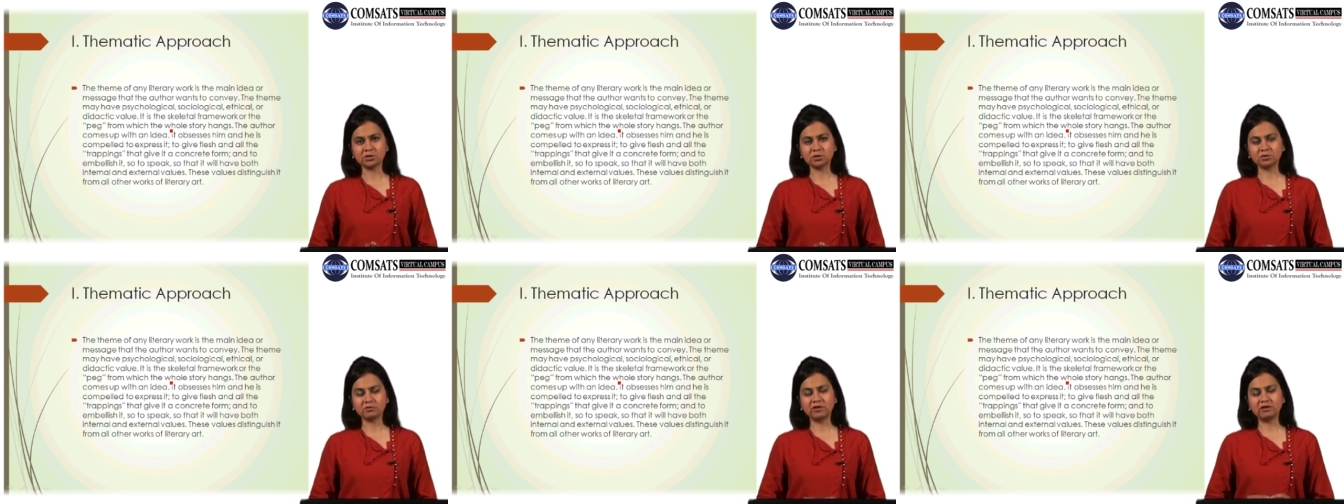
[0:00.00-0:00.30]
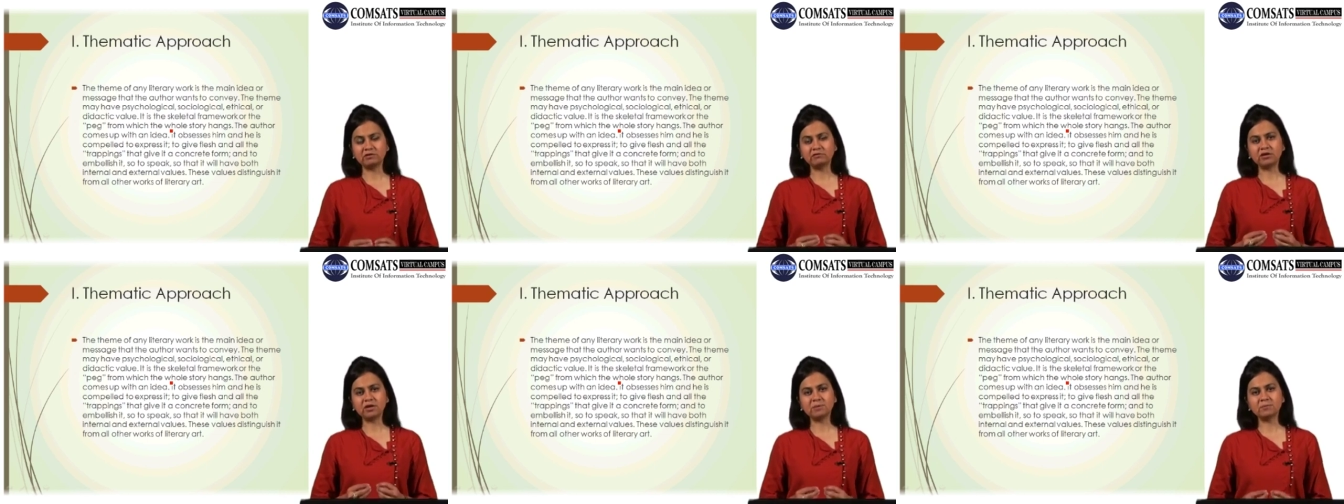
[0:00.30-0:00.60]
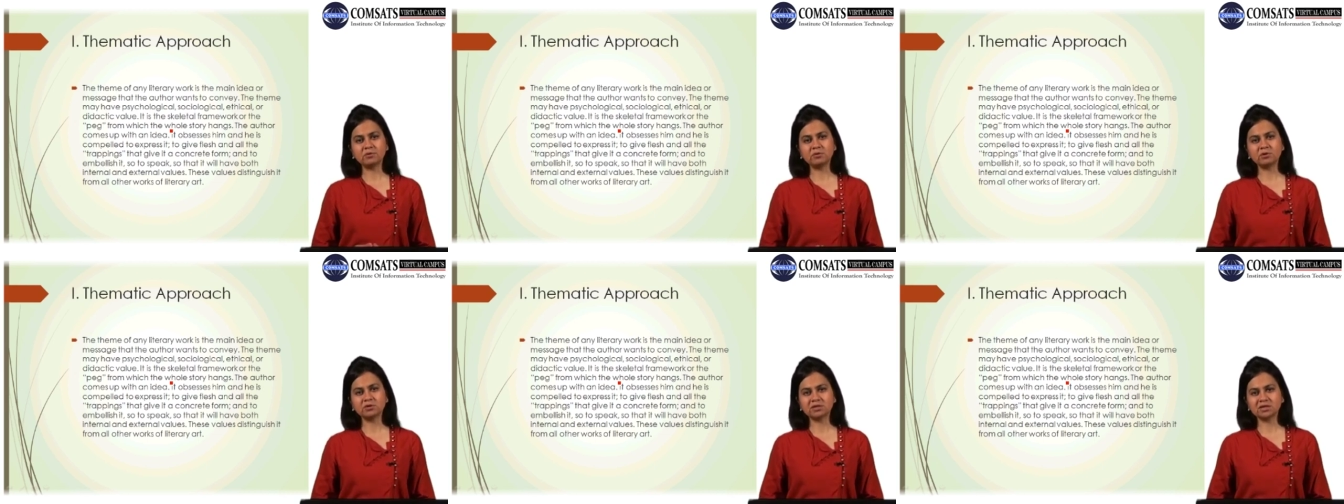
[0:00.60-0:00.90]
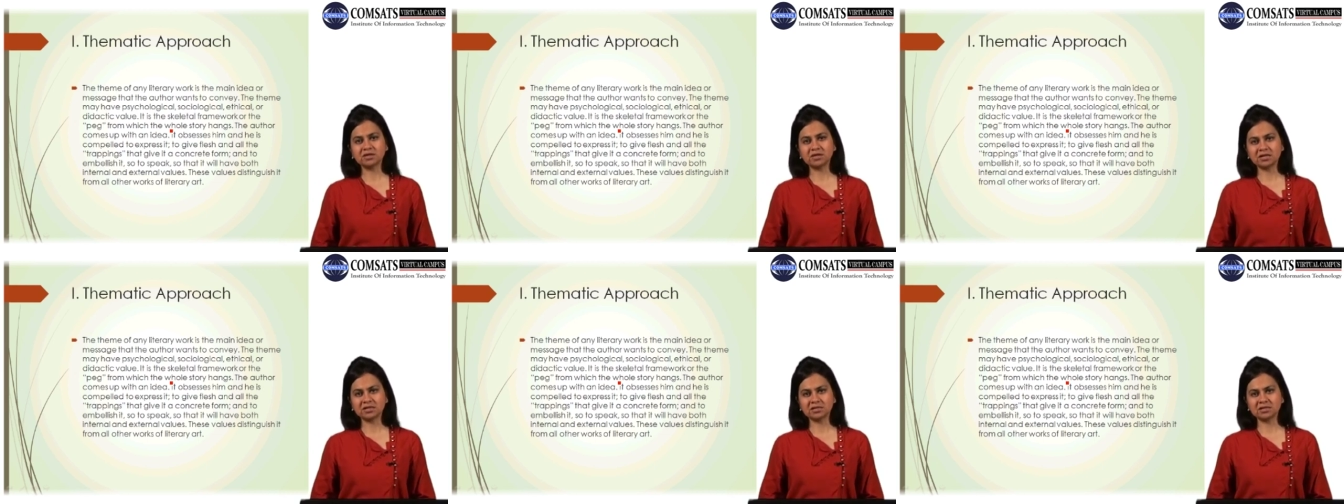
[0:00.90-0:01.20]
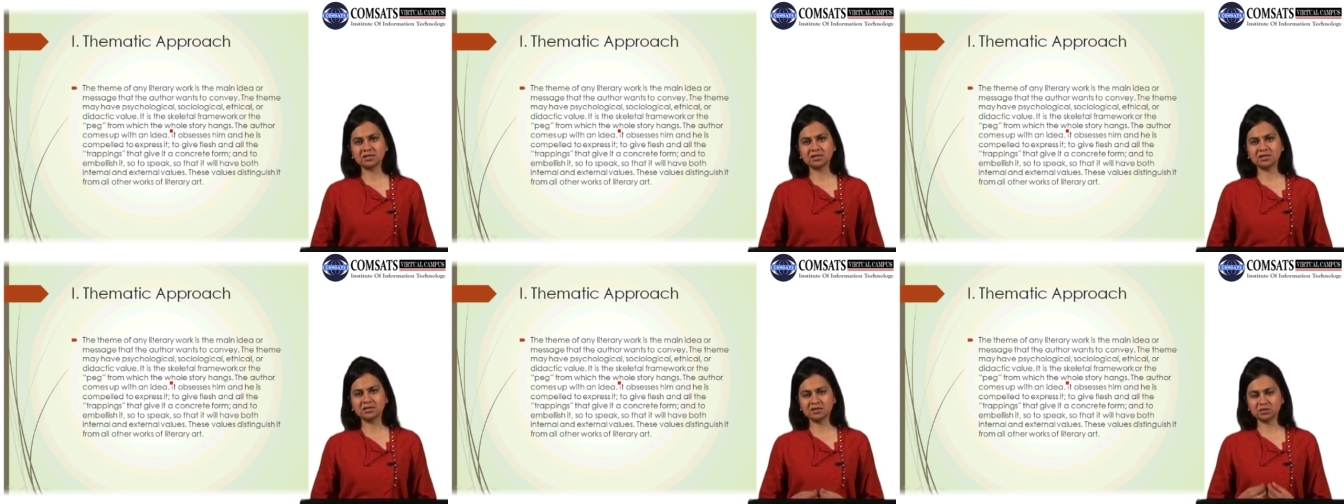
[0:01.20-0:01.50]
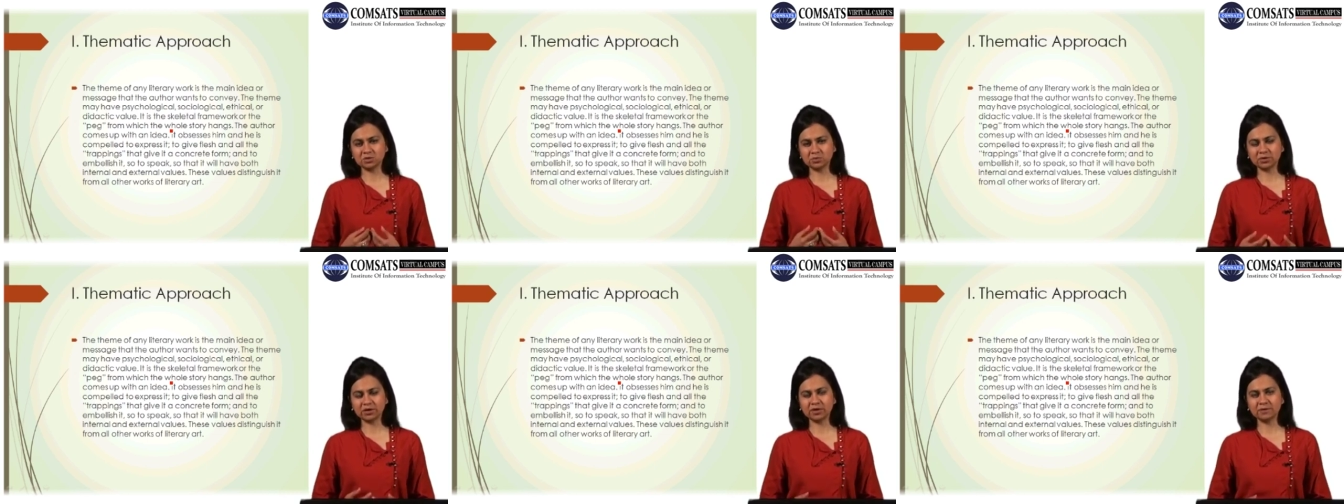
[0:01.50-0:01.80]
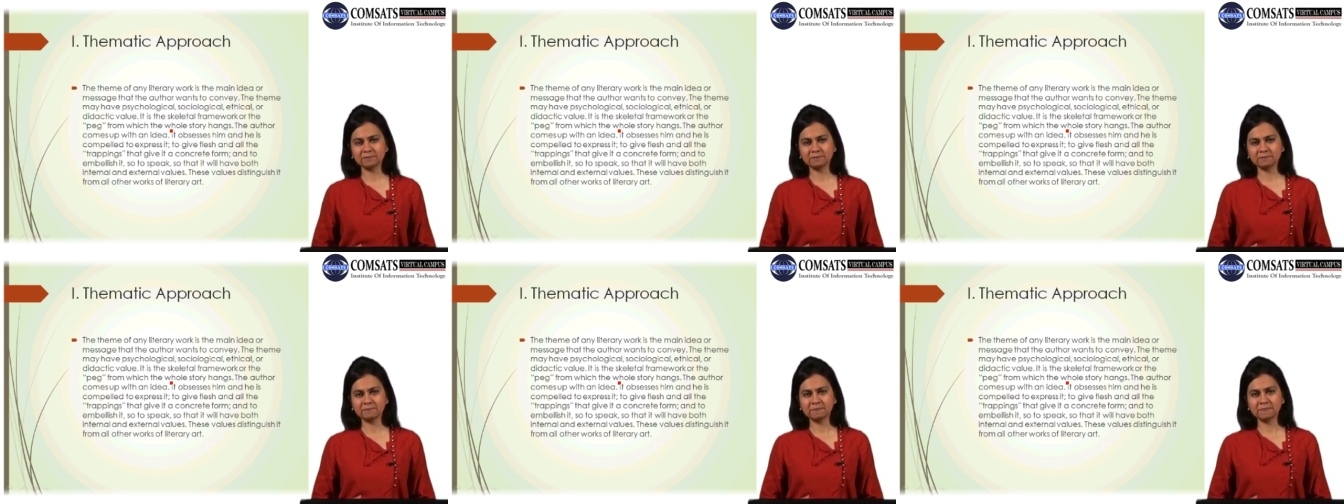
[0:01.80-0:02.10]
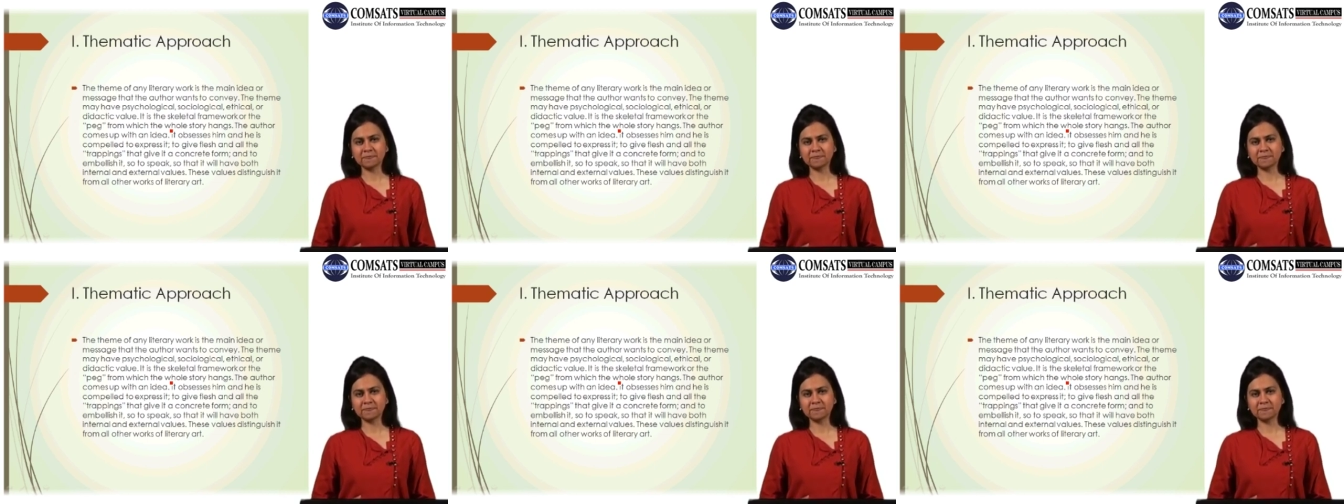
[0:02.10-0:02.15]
So when we approach the text in this way,